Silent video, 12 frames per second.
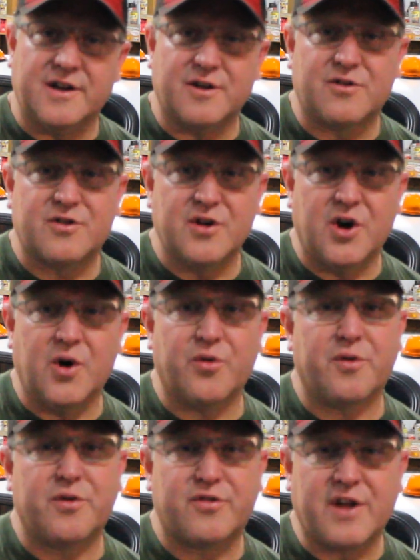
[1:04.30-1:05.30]
So
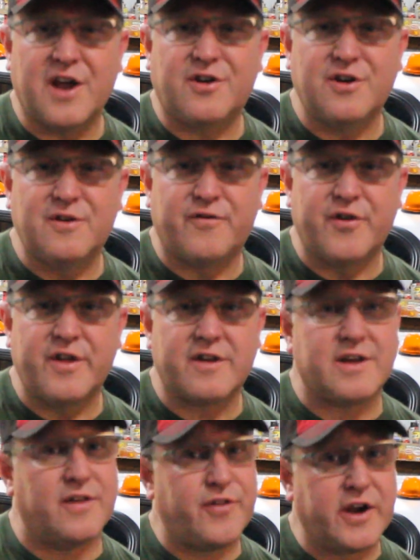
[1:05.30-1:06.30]
stay tuned for
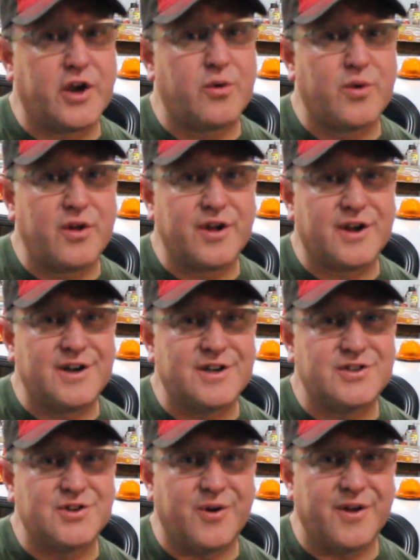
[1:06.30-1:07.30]
this. I think you're really going to
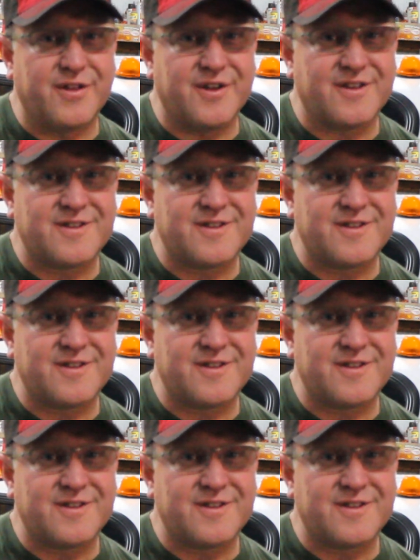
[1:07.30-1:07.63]
enjoy this.